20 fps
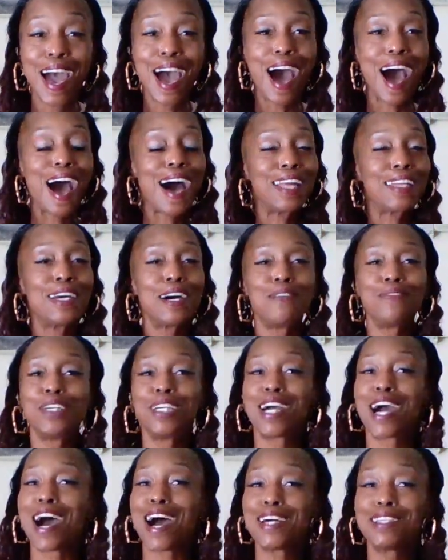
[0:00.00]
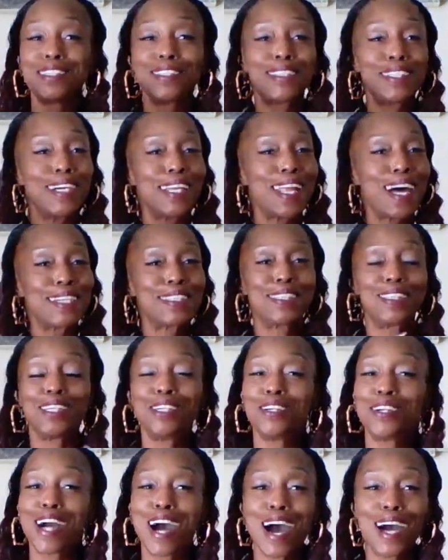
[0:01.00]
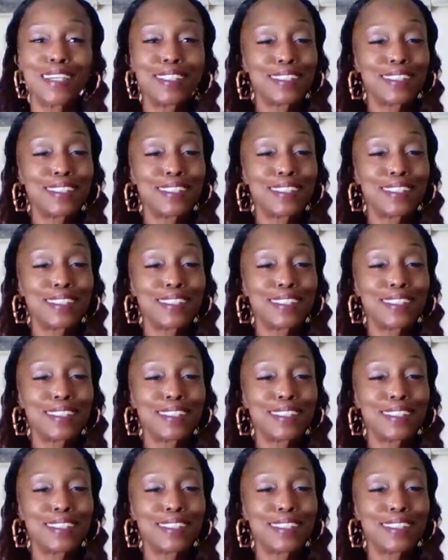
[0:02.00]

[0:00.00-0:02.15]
I love you guys until I see you guys